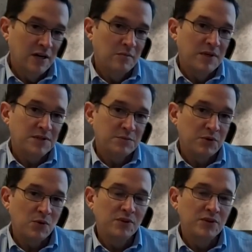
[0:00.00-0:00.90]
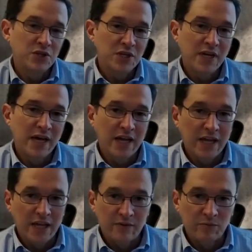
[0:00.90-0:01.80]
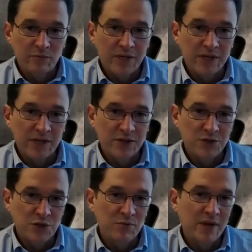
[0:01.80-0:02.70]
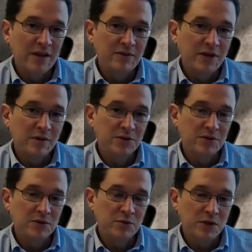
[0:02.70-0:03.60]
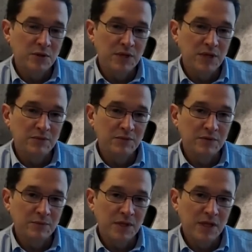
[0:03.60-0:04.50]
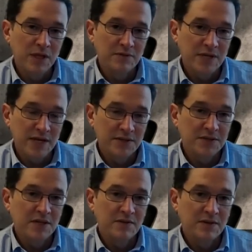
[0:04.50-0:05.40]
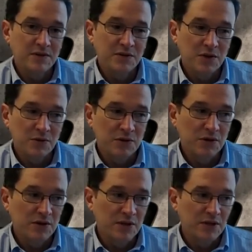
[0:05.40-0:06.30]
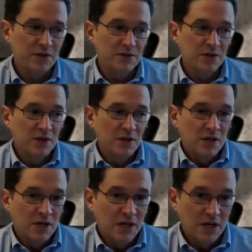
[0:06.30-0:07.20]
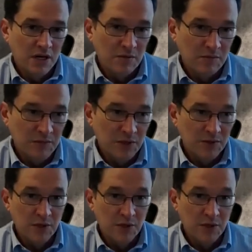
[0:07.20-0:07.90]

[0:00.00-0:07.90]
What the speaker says: It's important that you get out ahead of it because you may have the opportunity to really benefit from a lot of tax savings. There is, the